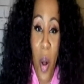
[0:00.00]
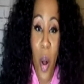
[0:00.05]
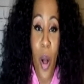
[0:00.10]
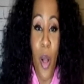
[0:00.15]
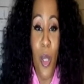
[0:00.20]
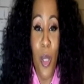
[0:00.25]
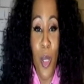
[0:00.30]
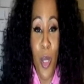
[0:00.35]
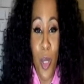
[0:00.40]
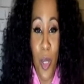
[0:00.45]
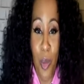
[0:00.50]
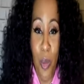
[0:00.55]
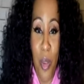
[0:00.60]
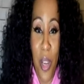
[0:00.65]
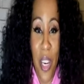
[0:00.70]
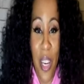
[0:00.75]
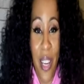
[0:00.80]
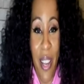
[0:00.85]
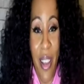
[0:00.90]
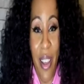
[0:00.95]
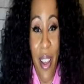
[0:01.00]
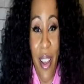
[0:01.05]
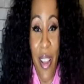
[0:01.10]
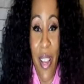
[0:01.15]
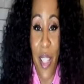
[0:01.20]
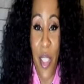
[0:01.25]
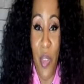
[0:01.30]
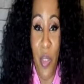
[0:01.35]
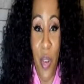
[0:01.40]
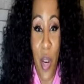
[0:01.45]
all social media
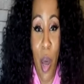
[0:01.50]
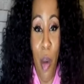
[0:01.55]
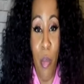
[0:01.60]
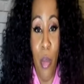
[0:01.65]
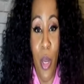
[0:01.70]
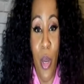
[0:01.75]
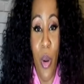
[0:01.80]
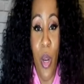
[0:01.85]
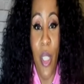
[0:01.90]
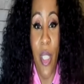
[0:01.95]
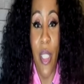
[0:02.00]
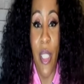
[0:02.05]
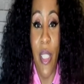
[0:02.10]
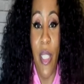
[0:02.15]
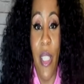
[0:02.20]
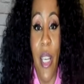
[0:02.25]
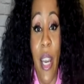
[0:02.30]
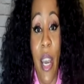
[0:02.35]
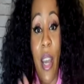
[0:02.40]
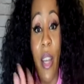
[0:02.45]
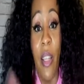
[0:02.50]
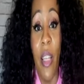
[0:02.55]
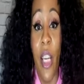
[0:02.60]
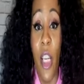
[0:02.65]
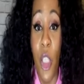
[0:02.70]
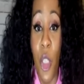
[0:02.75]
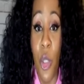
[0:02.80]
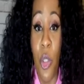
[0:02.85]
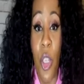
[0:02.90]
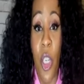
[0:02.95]
is Phenomenally Autistic and
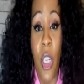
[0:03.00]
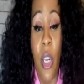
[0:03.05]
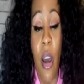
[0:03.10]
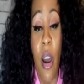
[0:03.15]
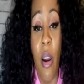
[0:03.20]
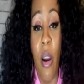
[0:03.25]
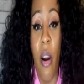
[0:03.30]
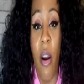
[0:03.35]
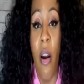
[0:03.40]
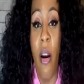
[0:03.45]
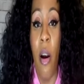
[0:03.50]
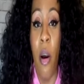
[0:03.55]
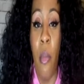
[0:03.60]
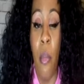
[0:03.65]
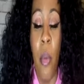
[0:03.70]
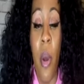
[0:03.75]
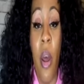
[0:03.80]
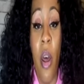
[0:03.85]
Linktree.com